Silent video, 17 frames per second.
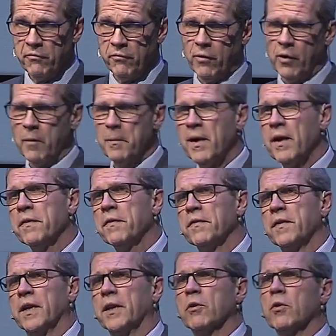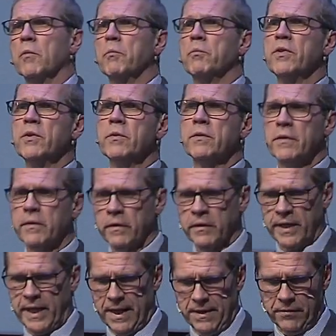format that a computer
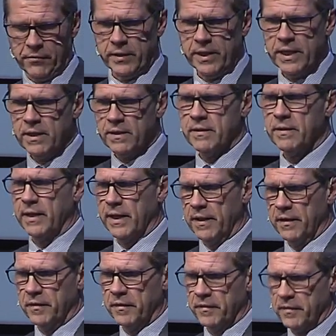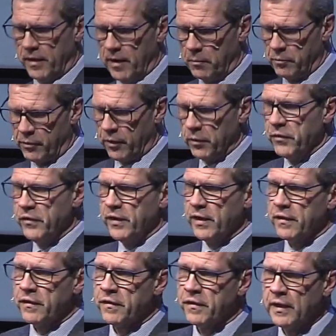can read and uh,
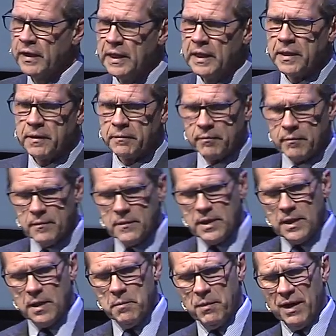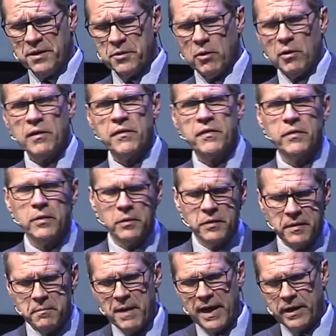process but also
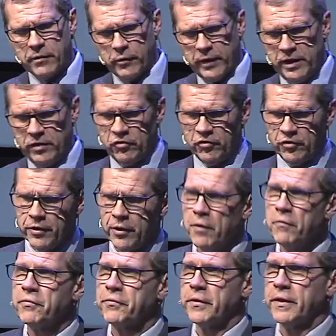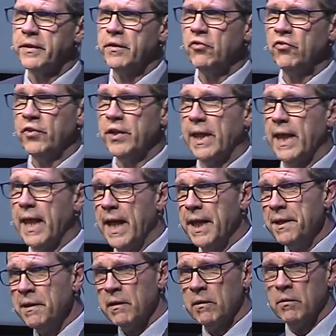the migration of traditional
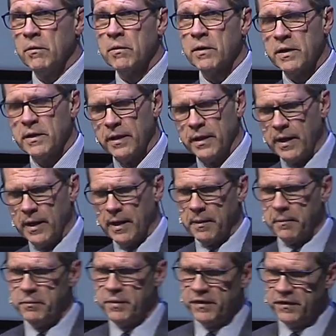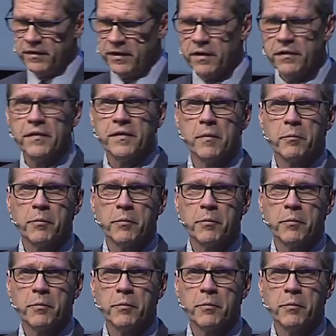analog uh, business